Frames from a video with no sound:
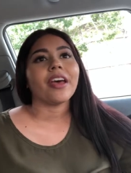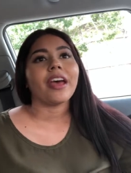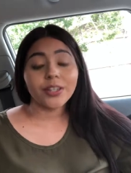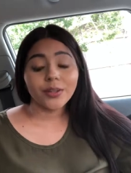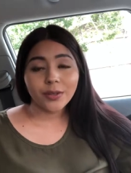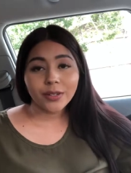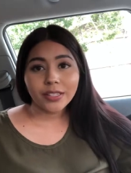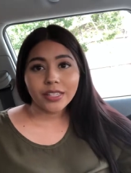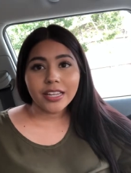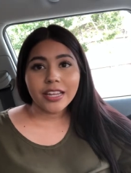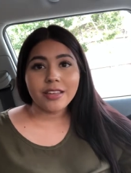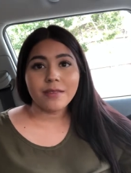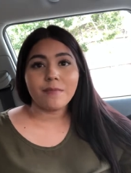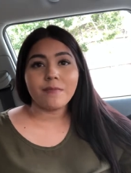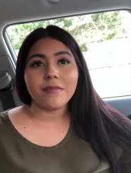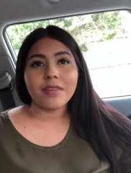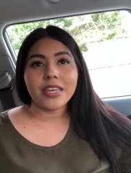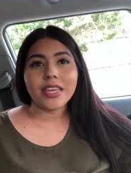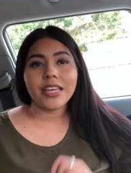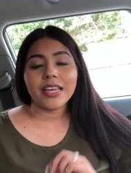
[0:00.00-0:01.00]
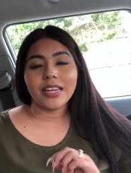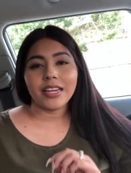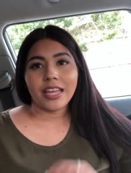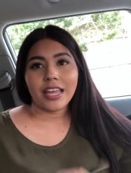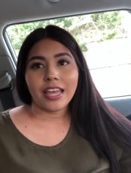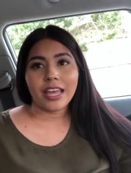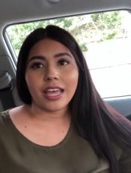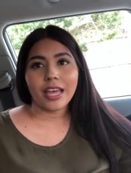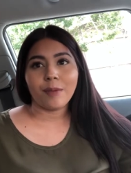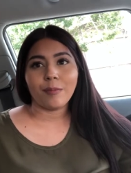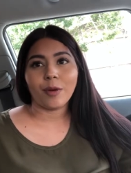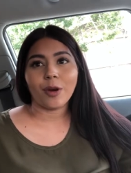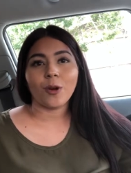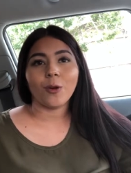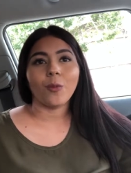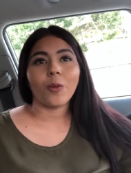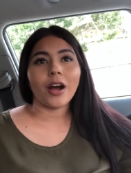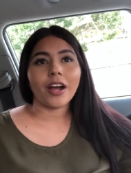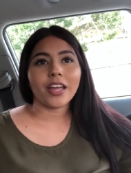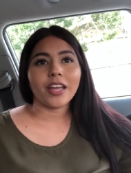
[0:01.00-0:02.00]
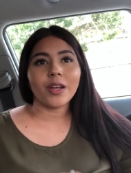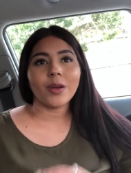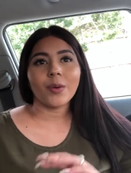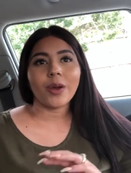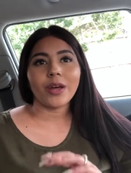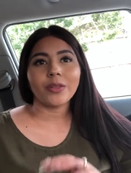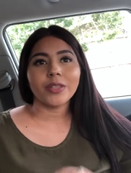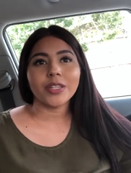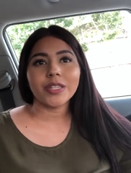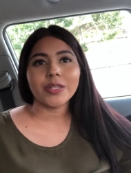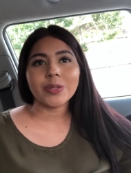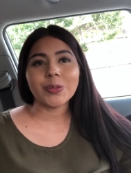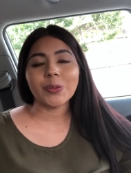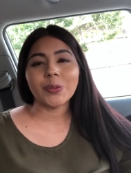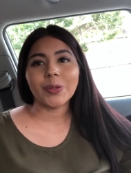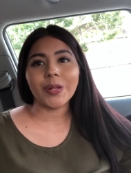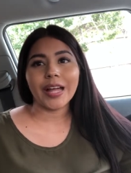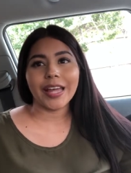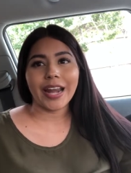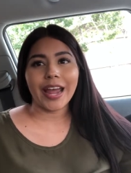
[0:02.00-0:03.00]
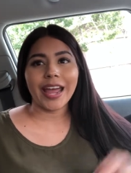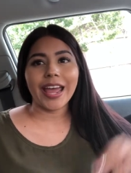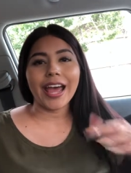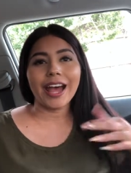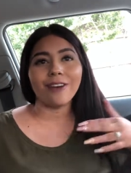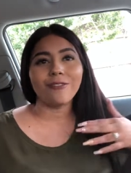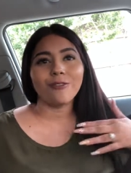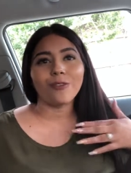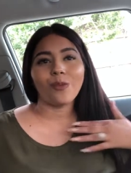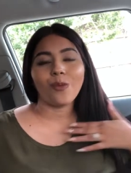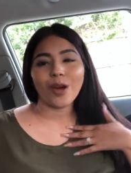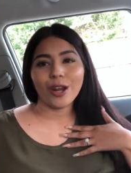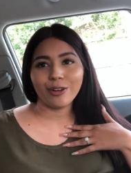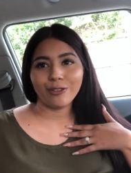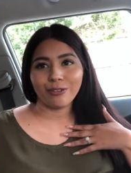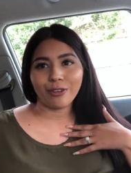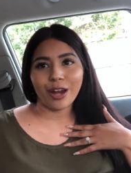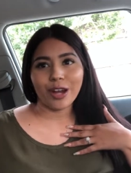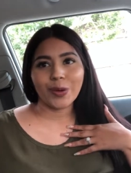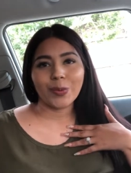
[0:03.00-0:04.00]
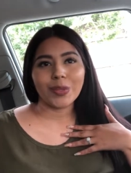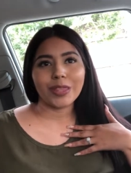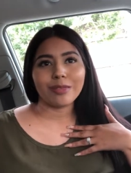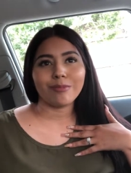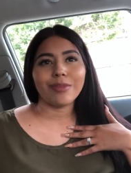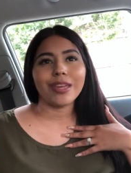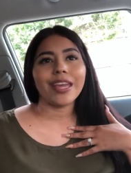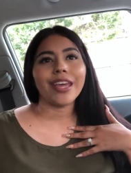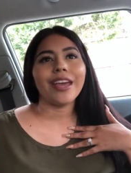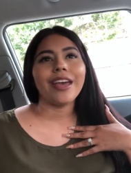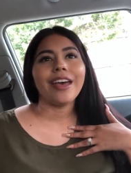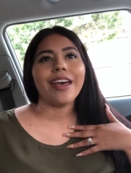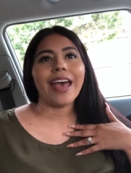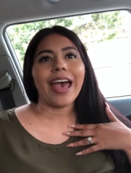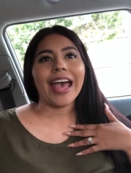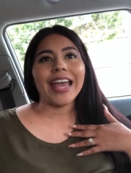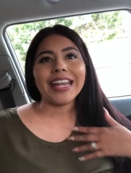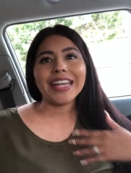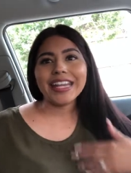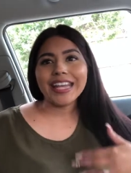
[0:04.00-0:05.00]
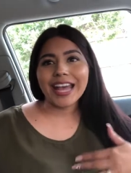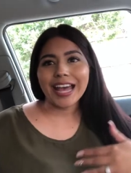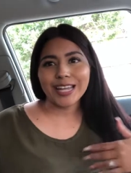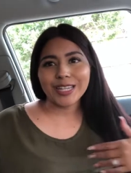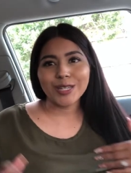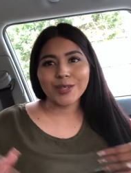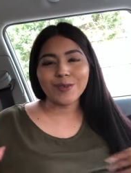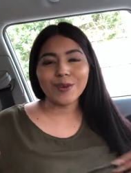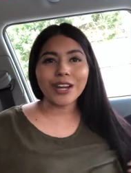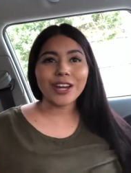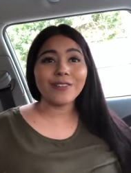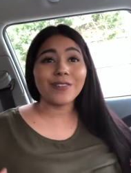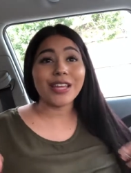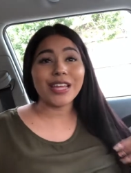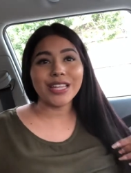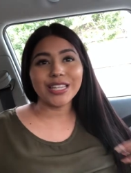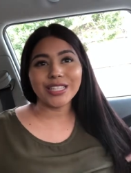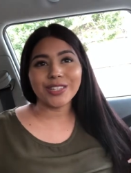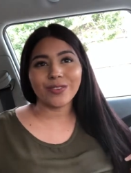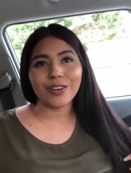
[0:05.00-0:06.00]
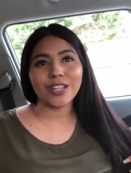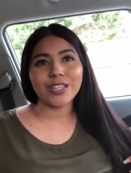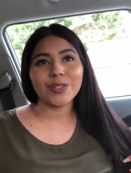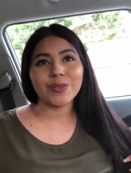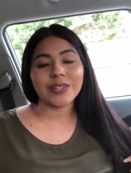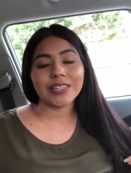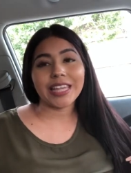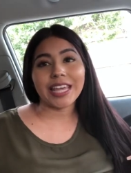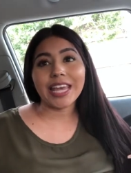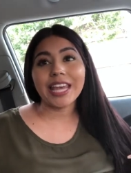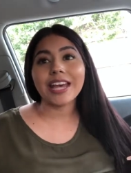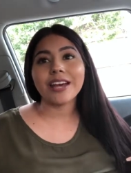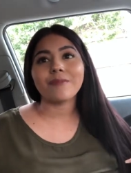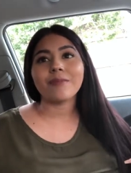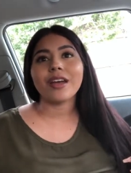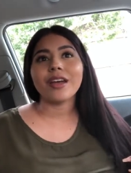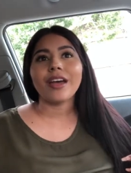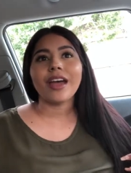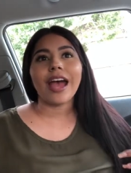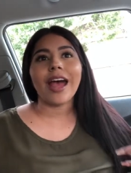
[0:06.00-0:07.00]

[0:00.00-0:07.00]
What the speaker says: Literally, me and him are walking around the school, and I have one friend with me, and he has one of his friends with him.